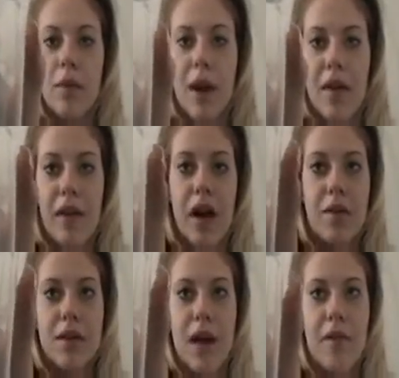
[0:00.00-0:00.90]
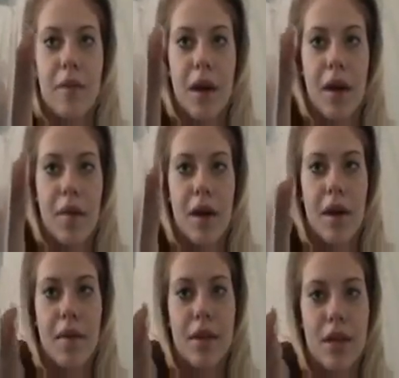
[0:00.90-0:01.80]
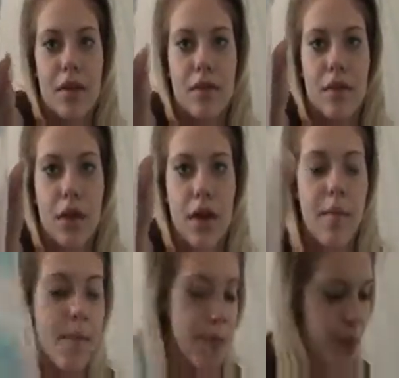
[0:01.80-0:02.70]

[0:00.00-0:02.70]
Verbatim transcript: When I found out I was having, my grandma got me these for him.